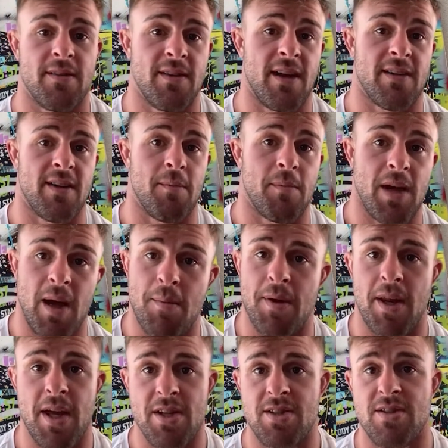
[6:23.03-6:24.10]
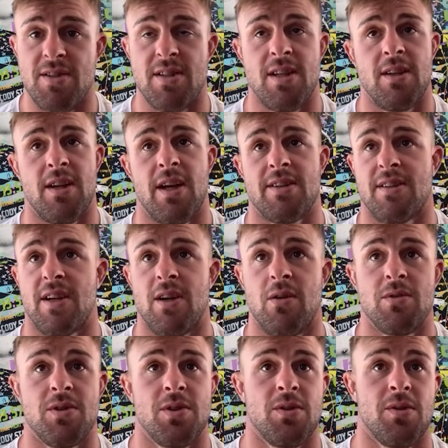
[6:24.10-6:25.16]
exact same combinations he likes to
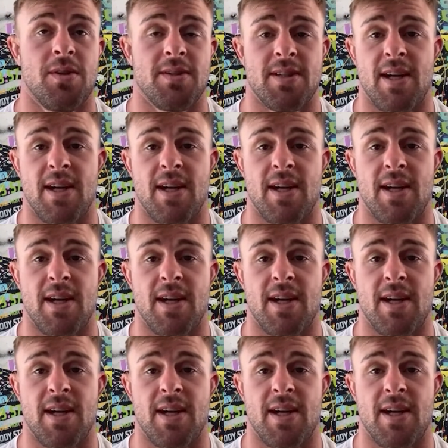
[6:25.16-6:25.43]
go to,